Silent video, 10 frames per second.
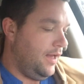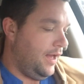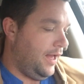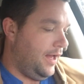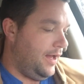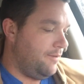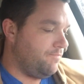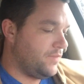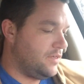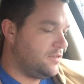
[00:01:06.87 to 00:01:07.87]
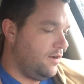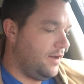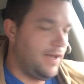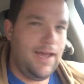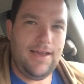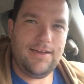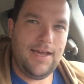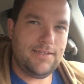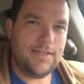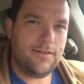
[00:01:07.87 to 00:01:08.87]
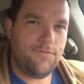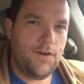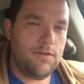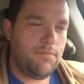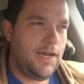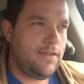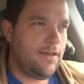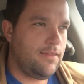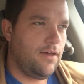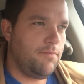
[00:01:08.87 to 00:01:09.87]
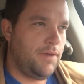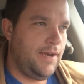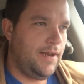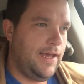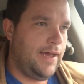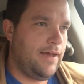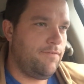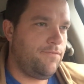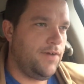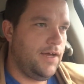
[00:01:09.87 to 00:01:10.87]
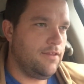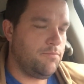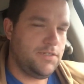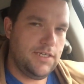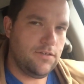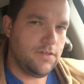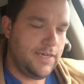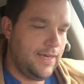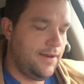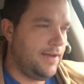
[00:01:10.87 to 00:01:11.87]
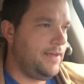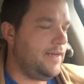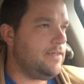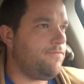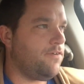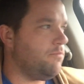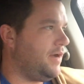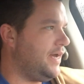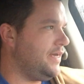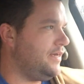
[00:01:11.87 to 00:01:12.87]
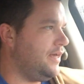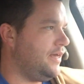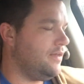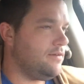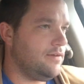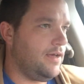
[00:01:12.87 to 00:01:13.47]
Um, so I, I, contacted a friend of mine that I thought might have uh, the particular kit I needed for my uh,